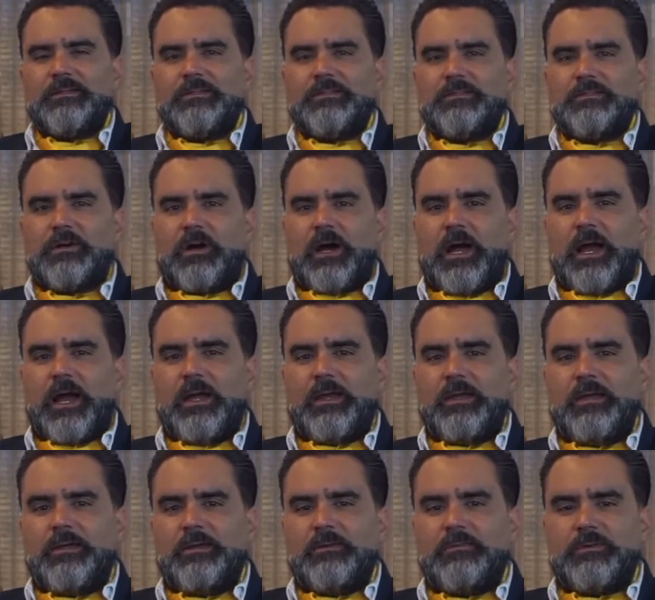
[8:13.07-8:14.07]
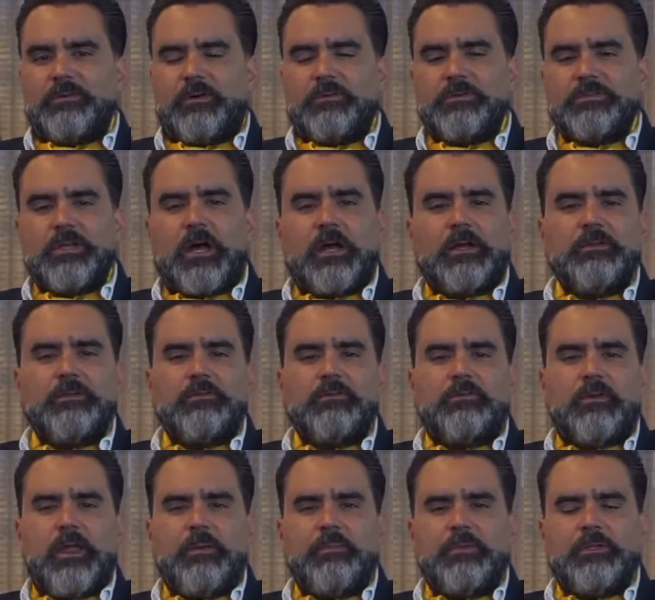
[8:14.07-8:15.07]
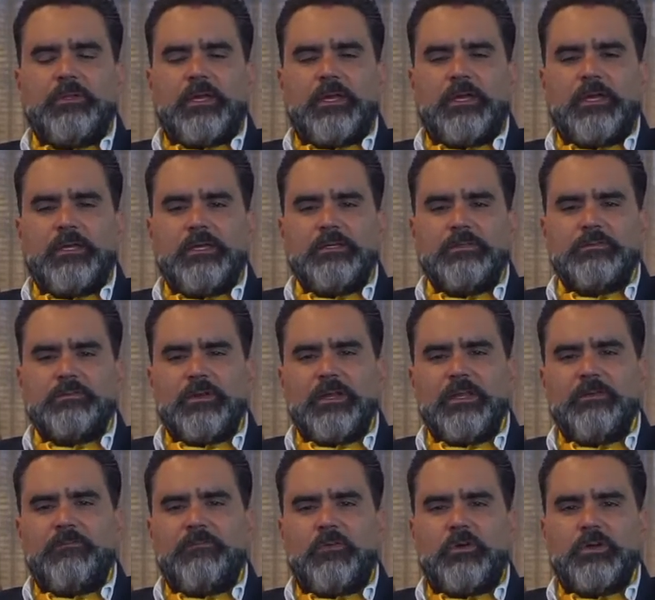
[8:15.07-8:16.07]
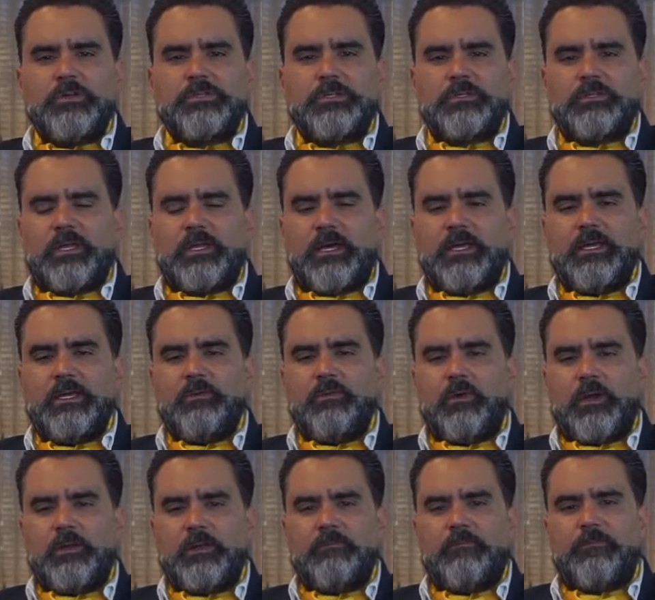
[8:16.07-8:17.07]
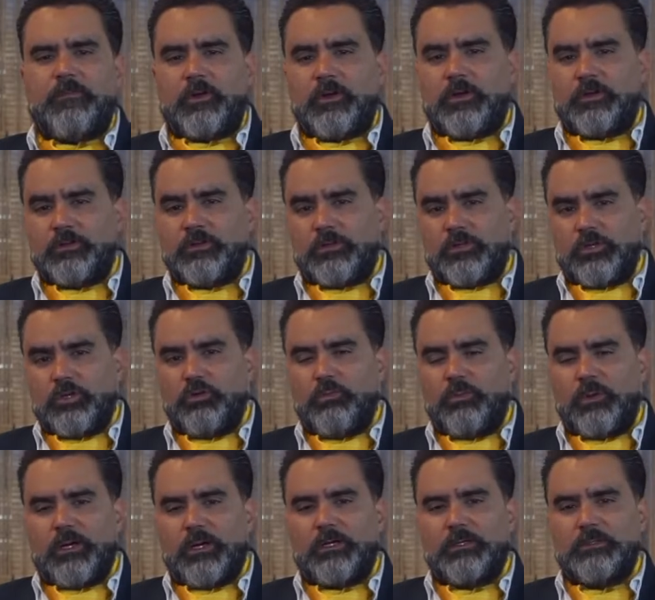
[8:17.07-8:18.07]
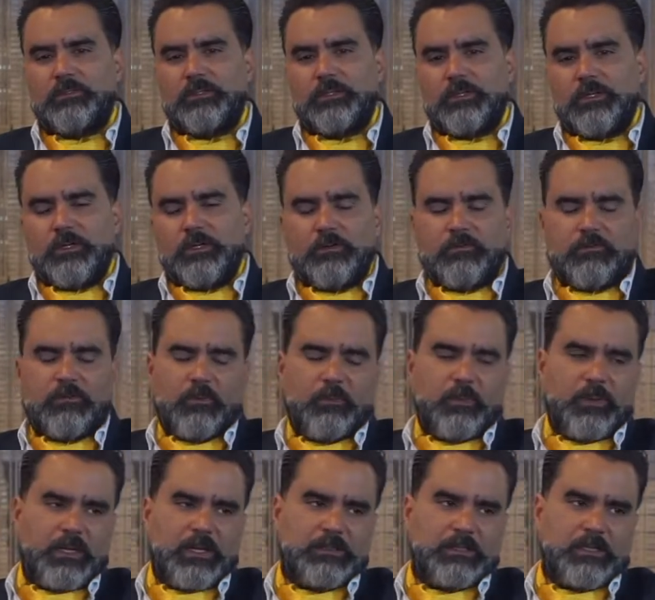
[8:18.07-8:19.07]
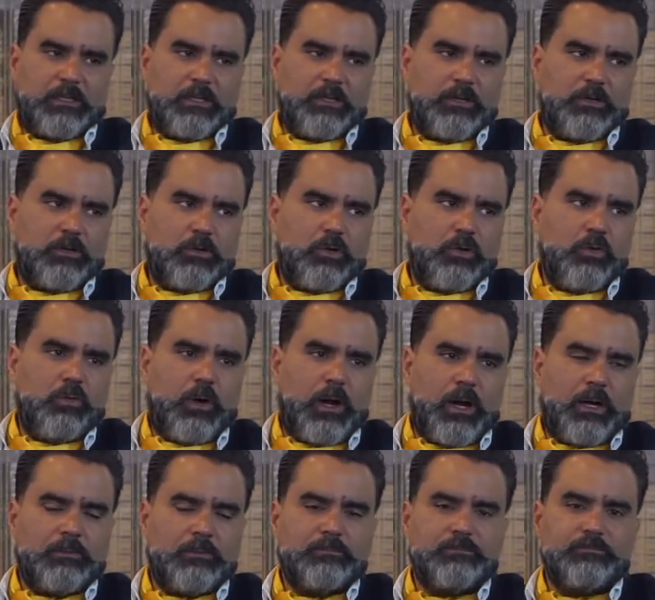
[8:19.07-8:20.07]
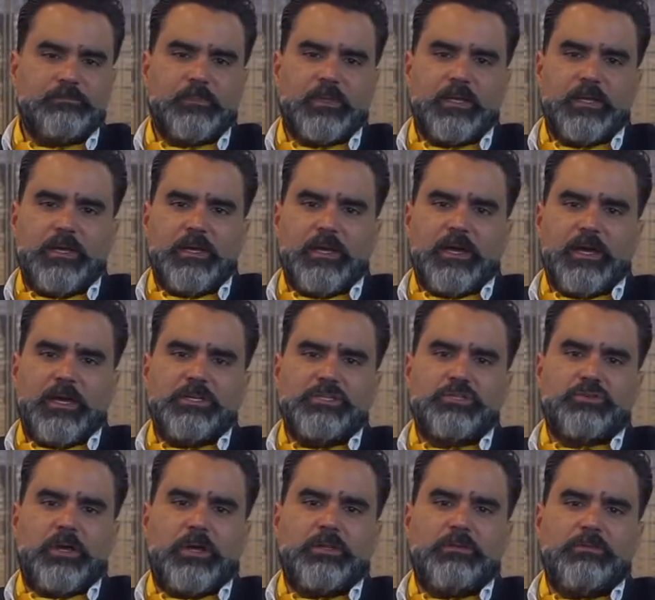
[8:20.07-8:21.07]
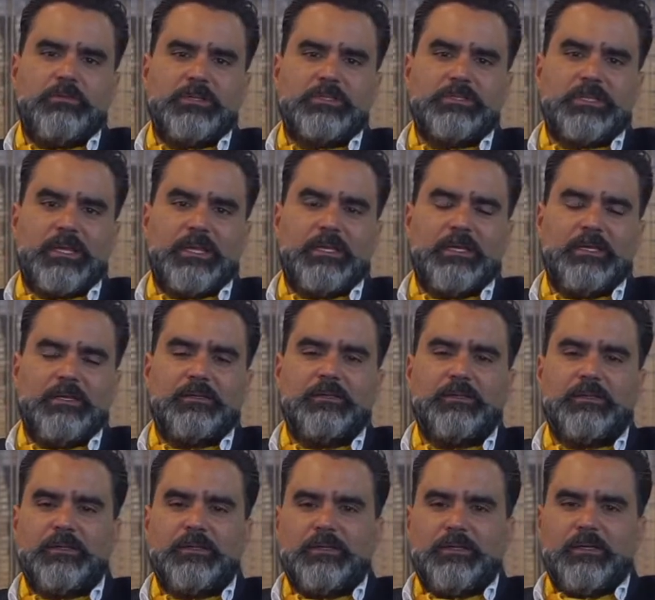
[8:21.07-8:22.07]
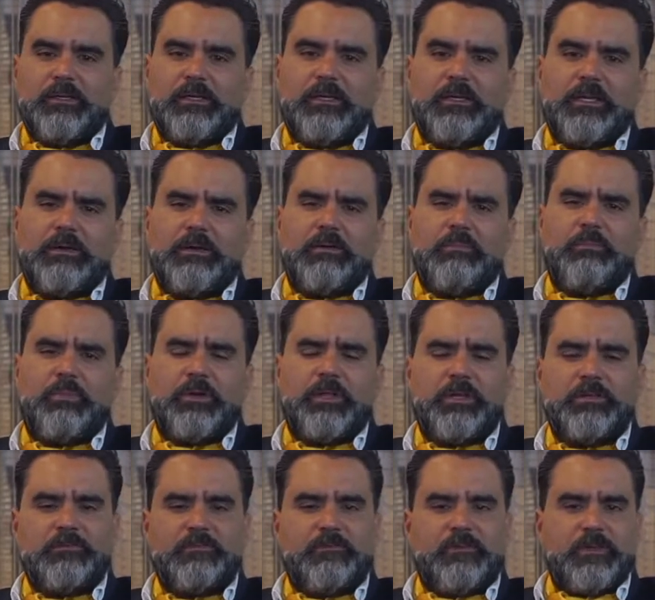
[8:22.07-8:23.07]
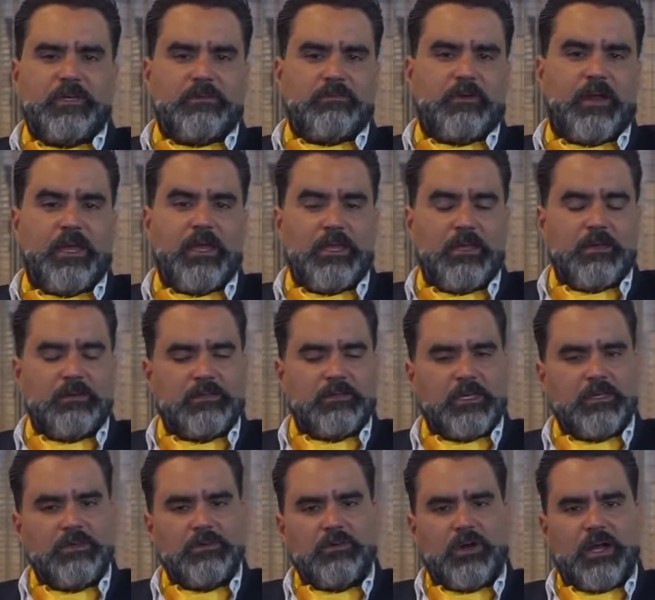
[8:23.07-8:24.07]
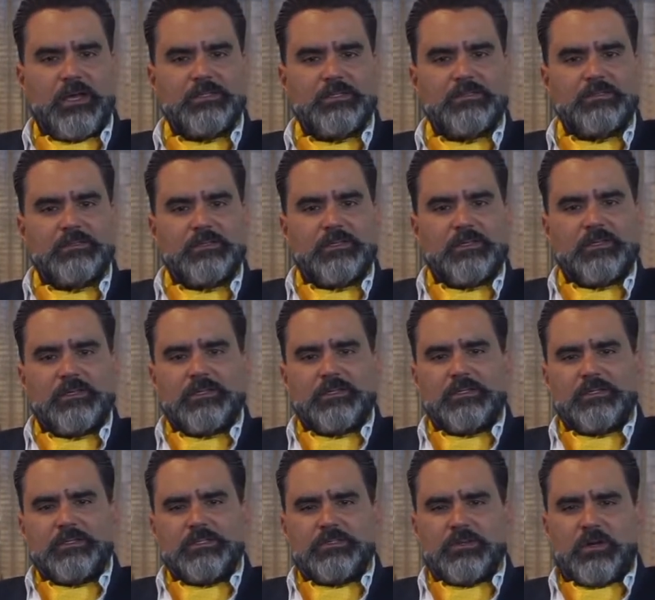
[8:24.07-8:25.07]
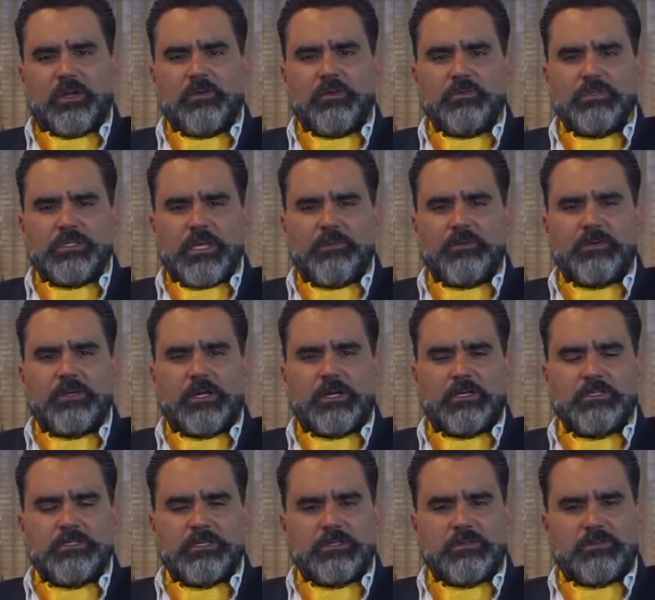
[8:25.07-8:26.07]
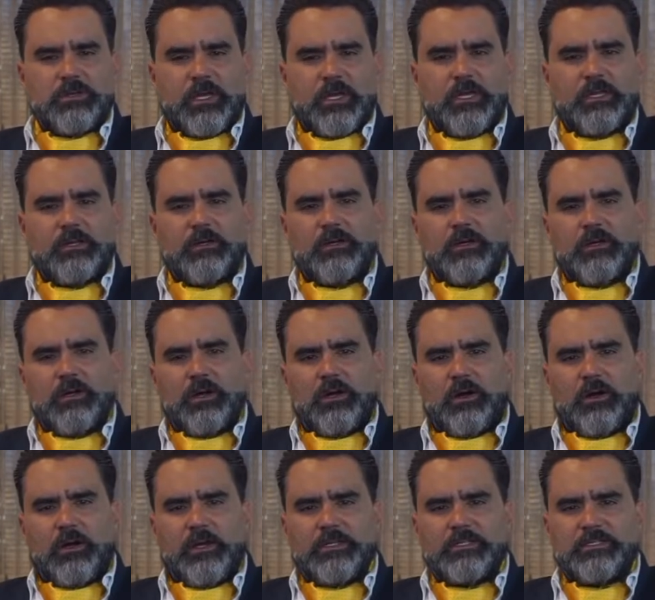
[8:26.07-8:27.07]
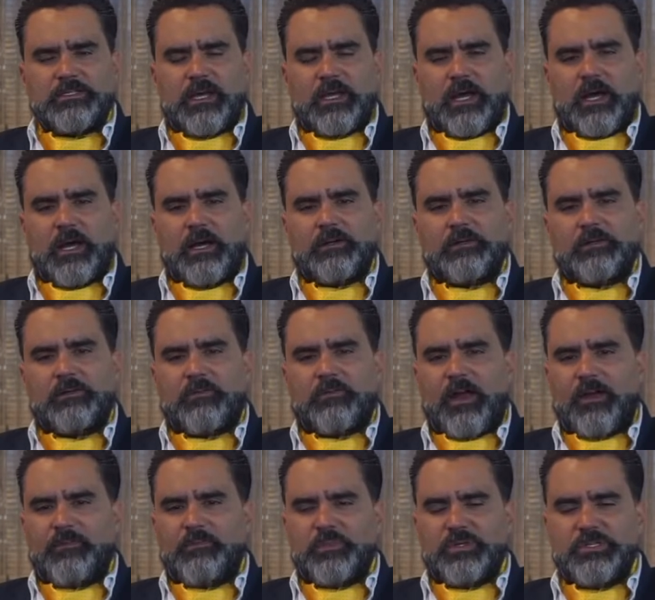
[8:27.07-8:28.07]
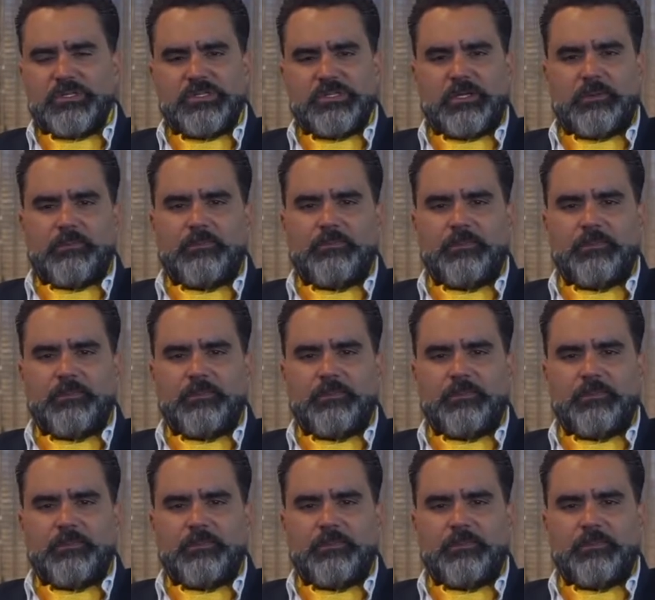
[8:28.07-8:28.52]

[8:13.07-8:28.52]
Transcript: So I was talking to Raymond that he's really fortunate that he went from Cuba, from Pinar del Rio, Cuba, straight to Estelí. He never put his feet right here in the U.S. So he was able to concentrate on his craftsmanship.